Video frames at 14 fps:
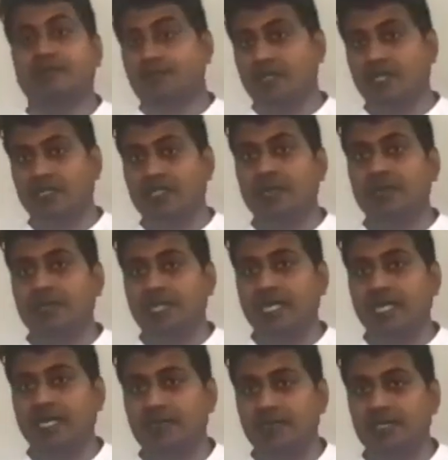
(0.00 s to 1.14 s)
for example,
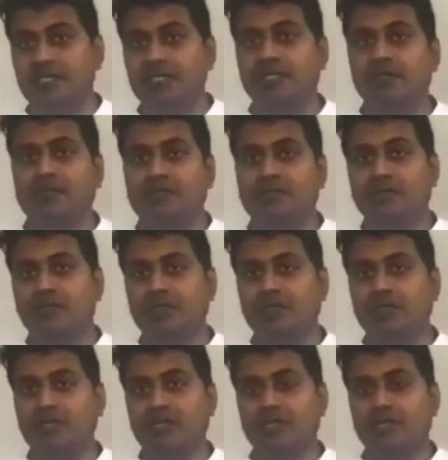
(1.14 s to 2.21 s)
you might have